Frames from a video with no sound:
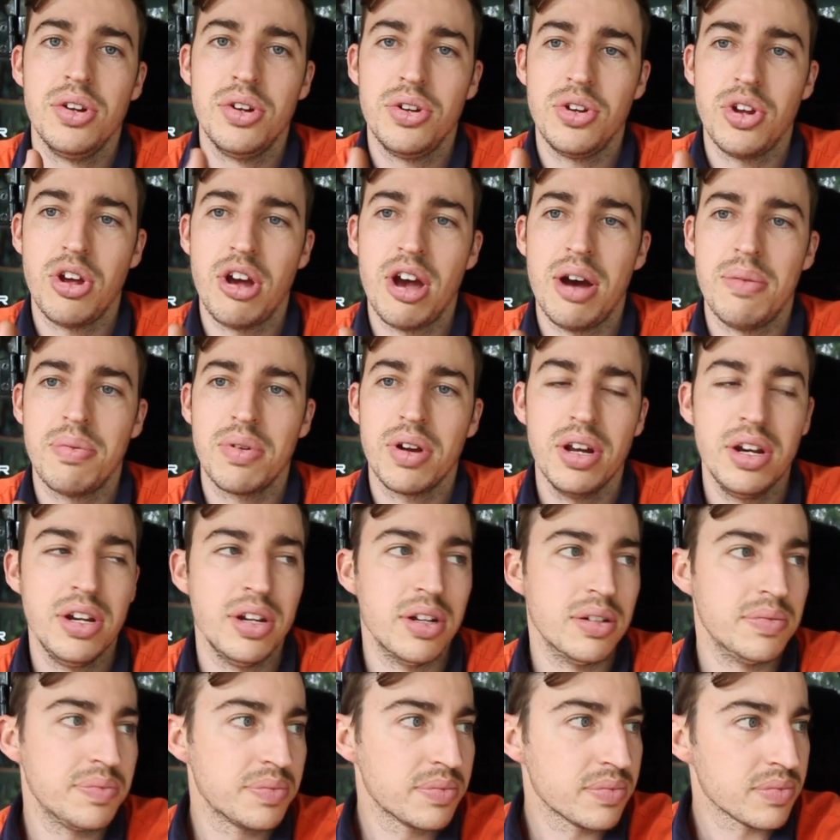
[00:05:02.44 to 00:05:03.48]
to help clean
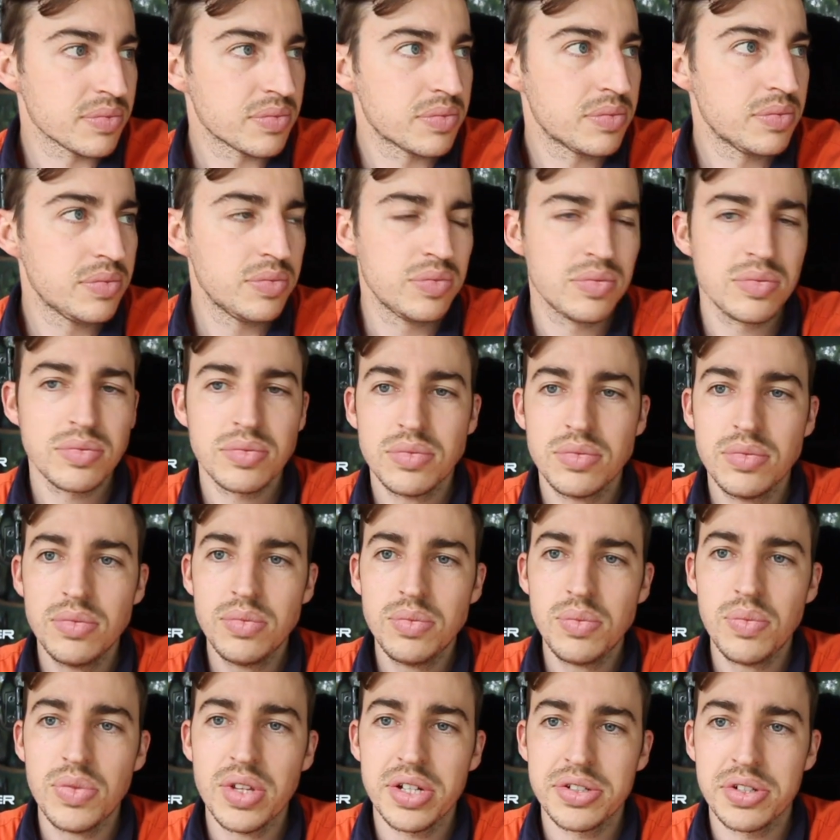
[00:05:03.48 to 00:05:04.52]
it.
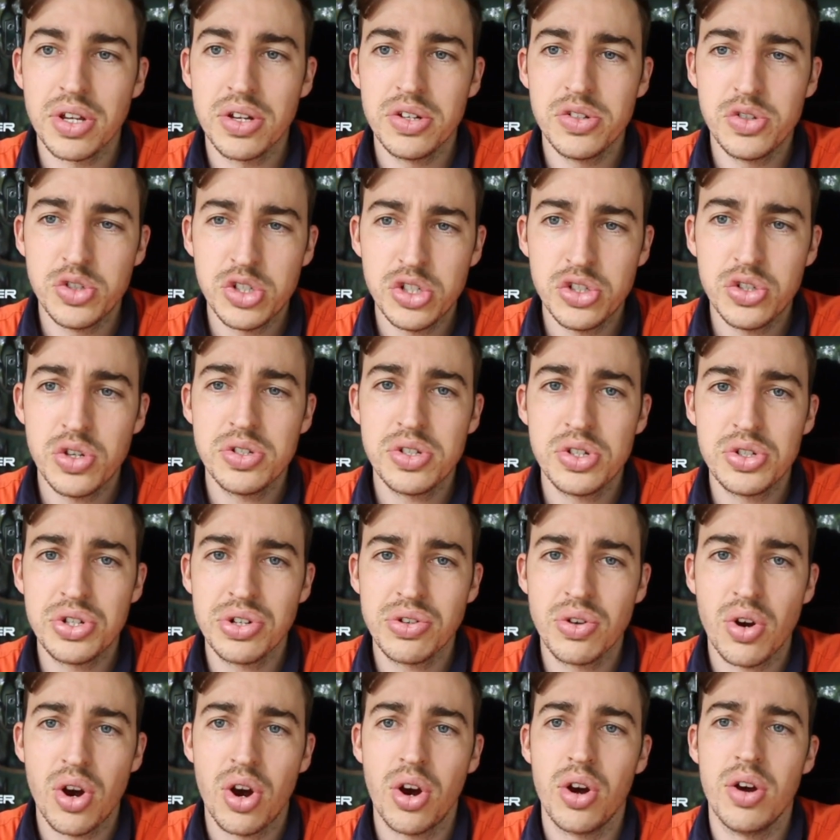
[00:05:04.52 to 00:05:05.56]
So you just use a
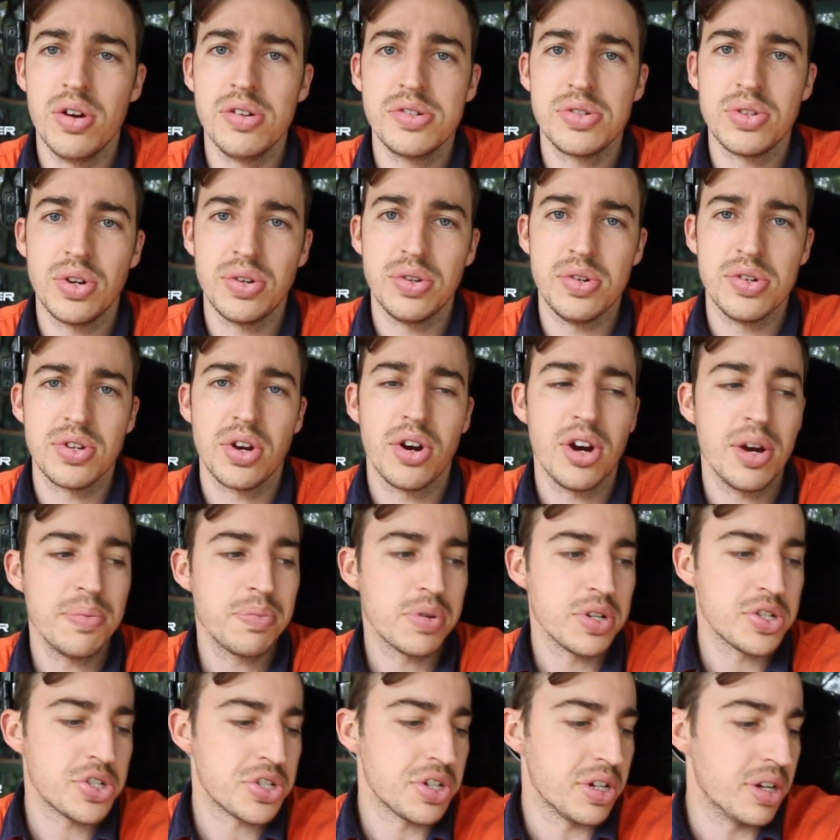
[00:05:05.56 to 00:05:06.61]
general hose, don't use high
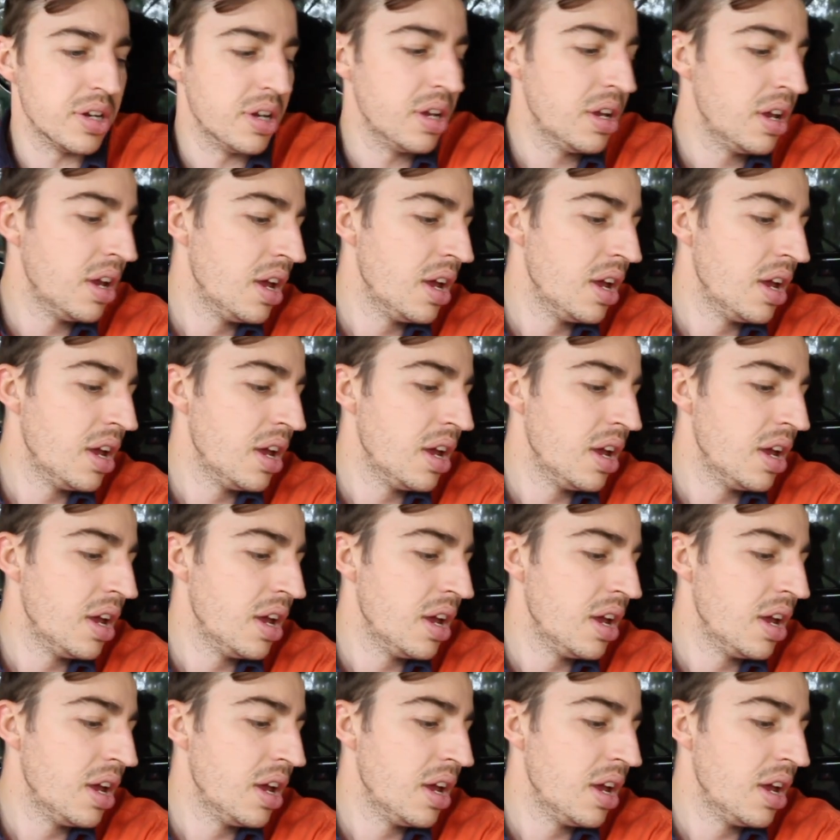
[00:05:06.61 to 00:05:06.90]
pressure.